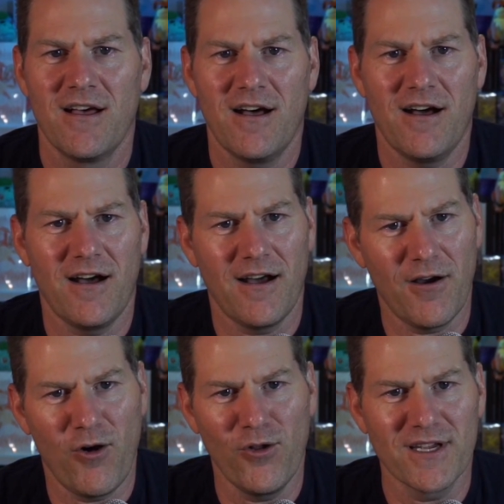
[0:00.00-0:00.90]

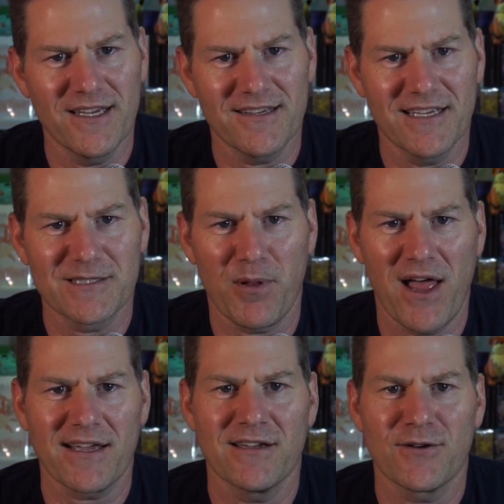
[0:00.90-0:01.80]
only it's
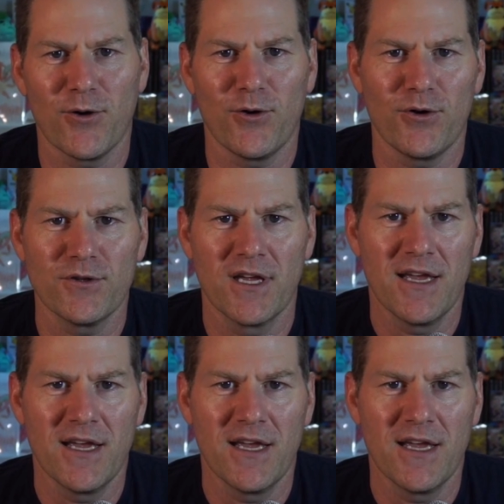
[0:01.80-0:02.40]
black and gold.